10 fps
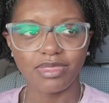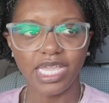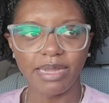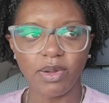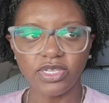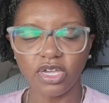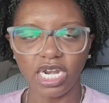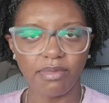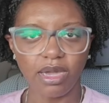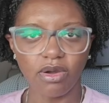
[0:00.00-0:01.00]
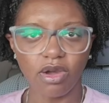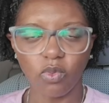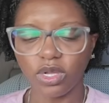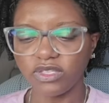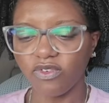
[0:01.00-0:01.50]
thing I'm always talking about on
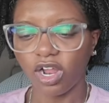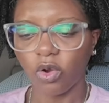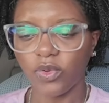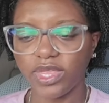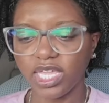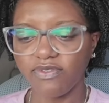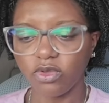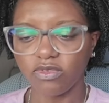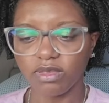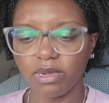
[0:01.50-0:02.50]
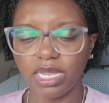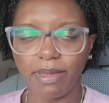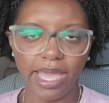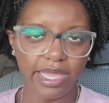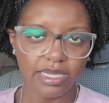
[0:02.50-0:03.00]
Wells Fargo where they give you some money
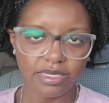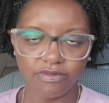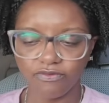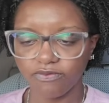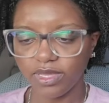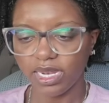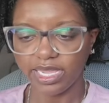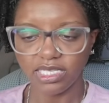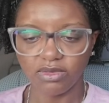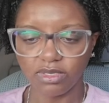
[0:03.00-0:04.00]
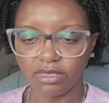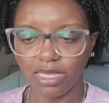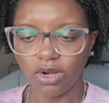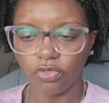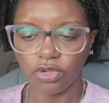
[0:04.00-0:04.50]
back. And I guess it was,
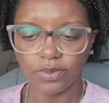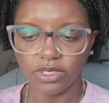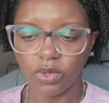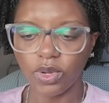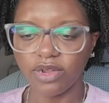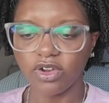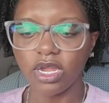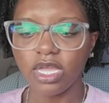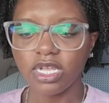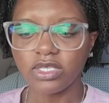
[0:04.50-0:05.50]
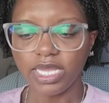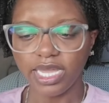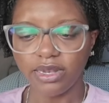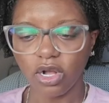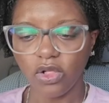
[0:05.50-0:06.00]
I don't know, 3%, whatever. So I
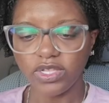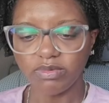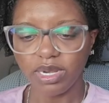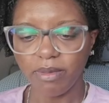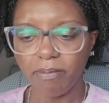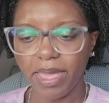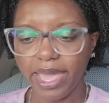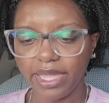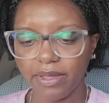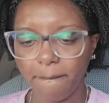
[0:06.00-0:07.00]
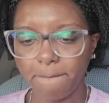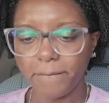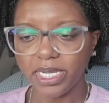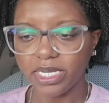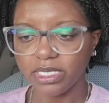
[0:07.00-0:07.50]
got all this money back,
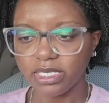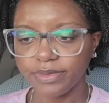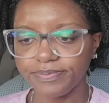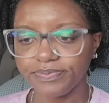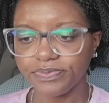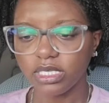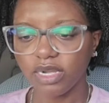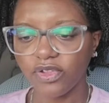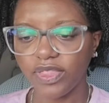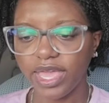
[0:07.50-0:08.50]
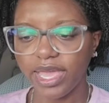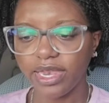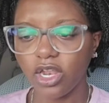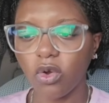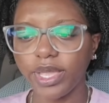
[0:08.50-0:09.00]
but let's cover
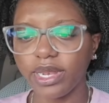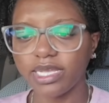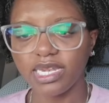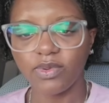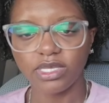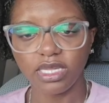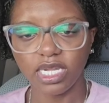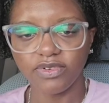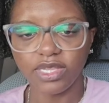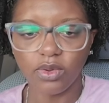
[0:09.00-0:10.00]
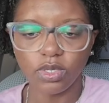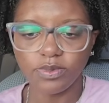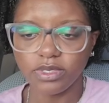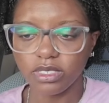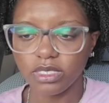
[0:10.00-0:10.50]
that. No, wait, I said I wasn't going to cover that.
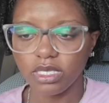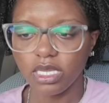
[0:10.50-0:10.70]
Whoops.